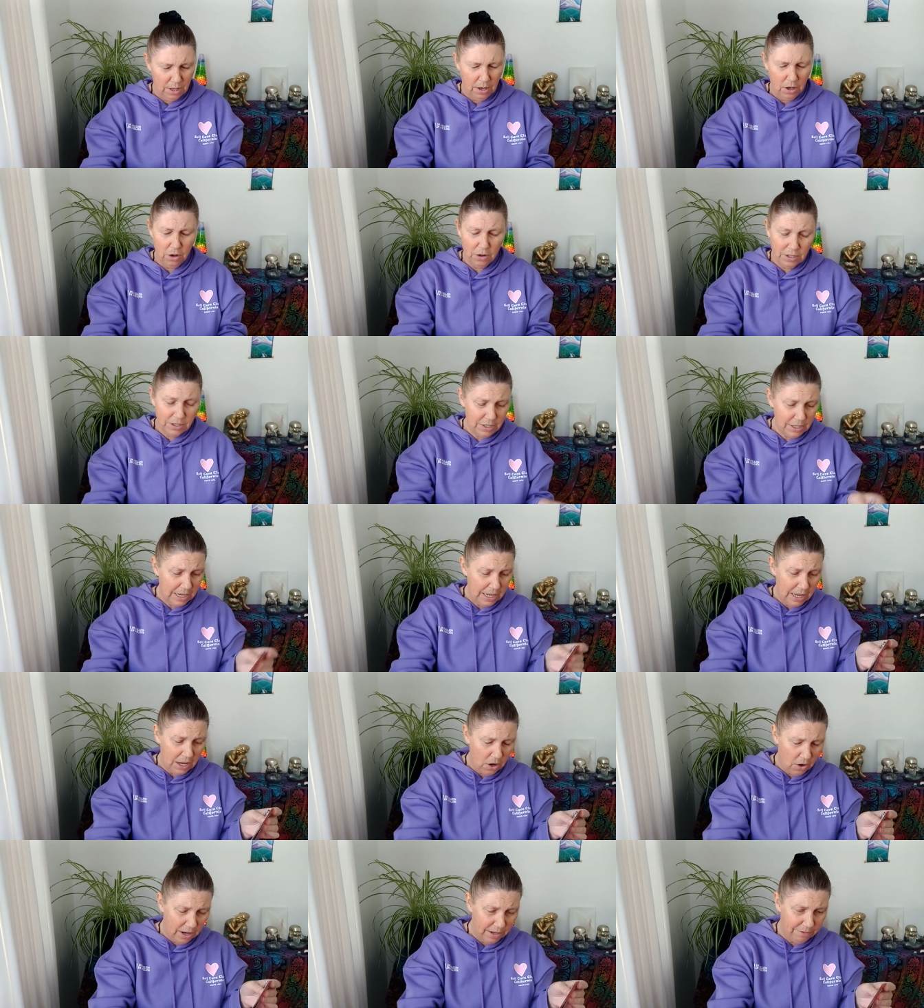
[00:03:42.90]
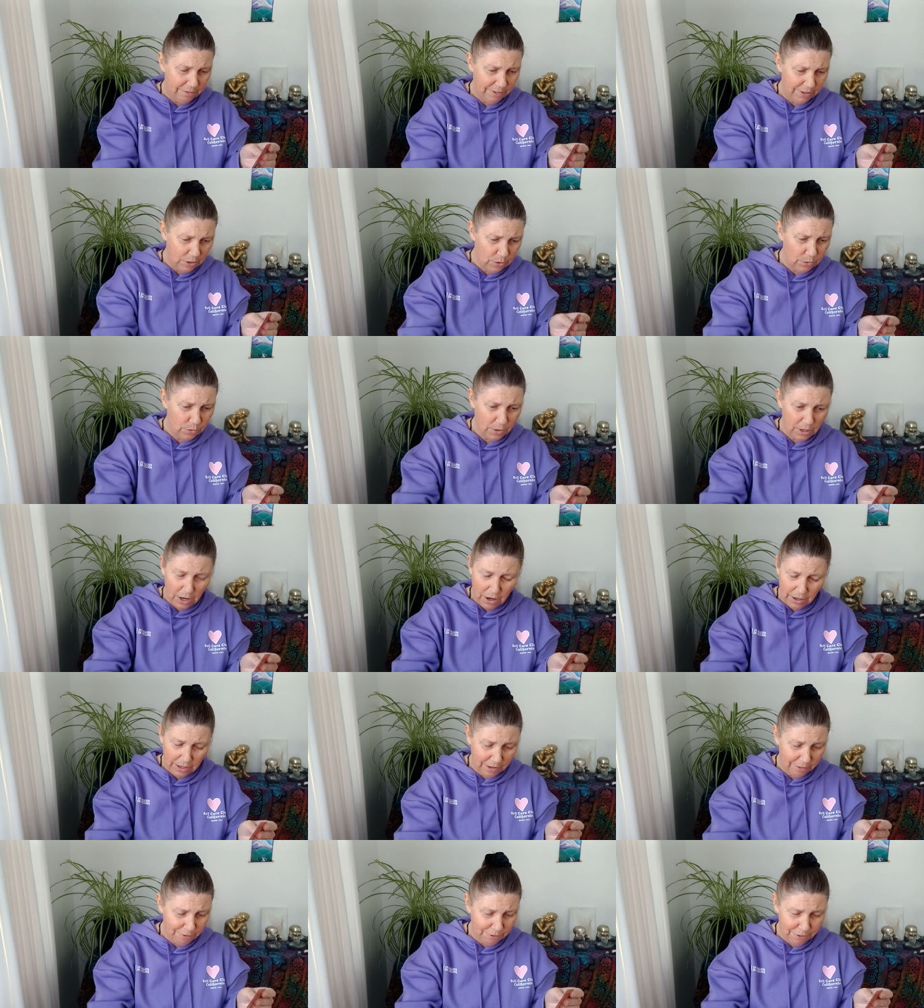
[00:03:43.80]
Honestly, I feel, I
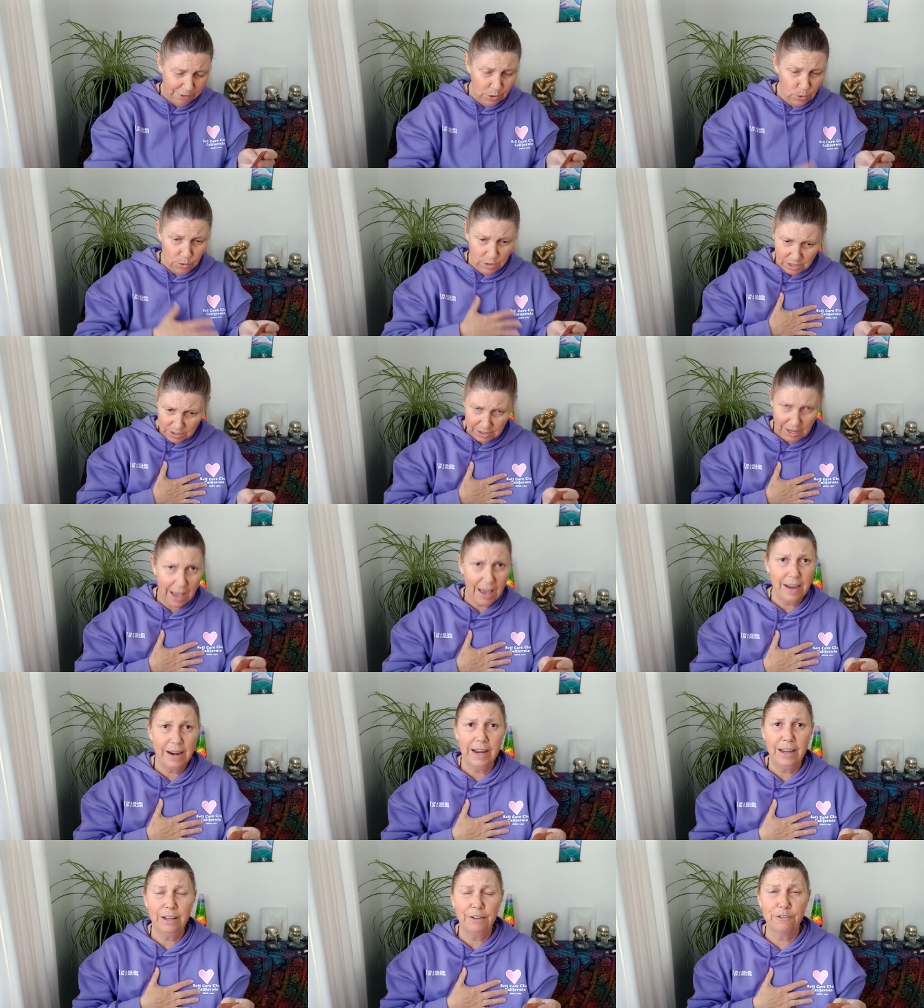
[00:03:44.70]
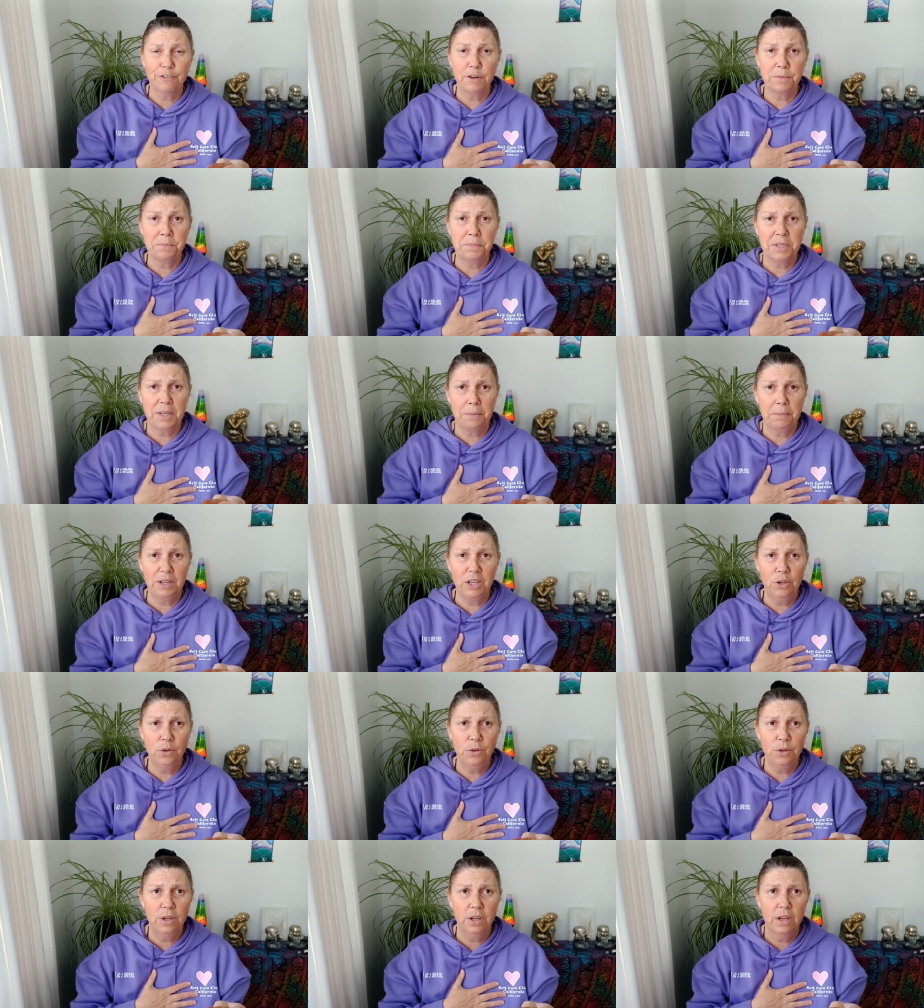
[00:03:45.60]
can feel this heartache from some of
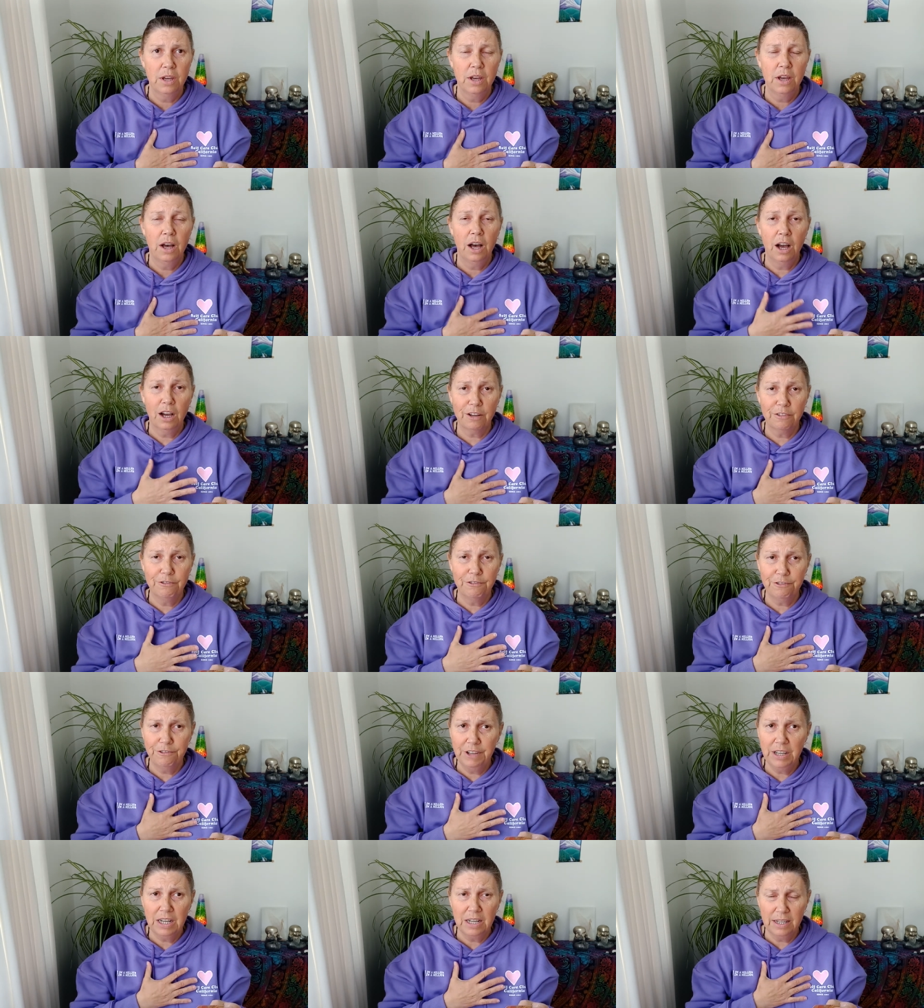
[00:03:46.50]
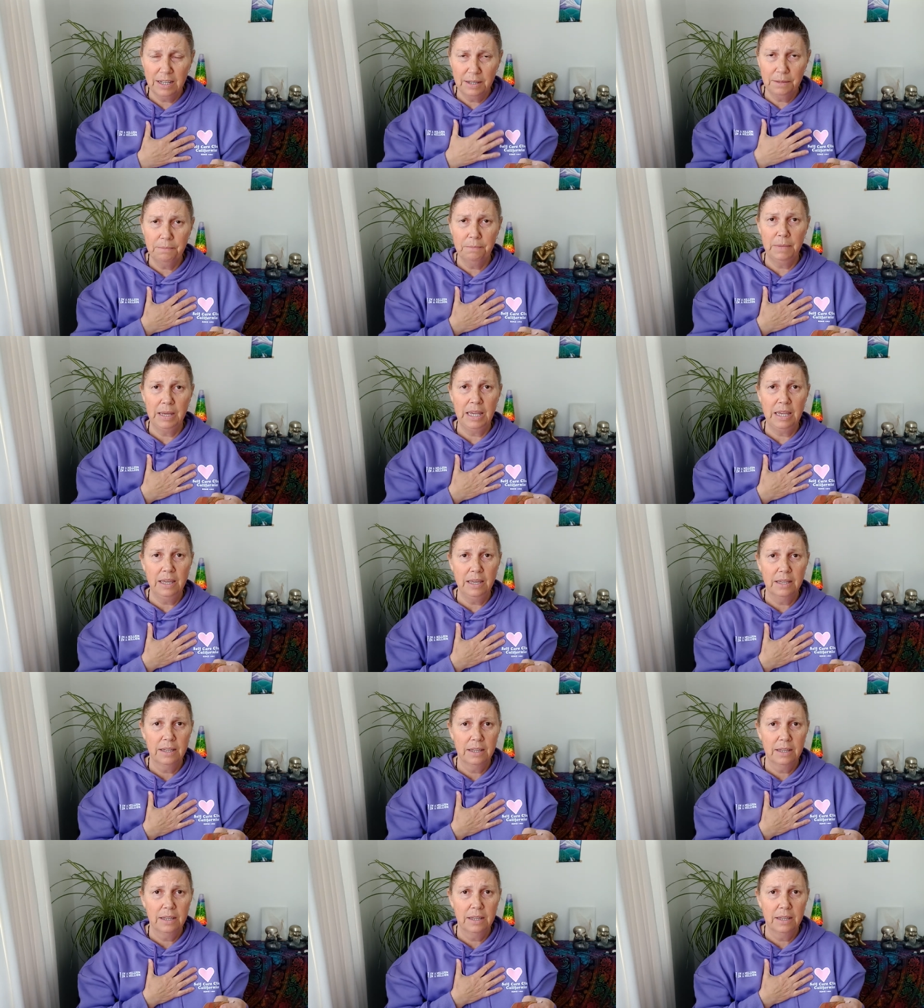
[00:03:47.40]
you. I can feel it in me.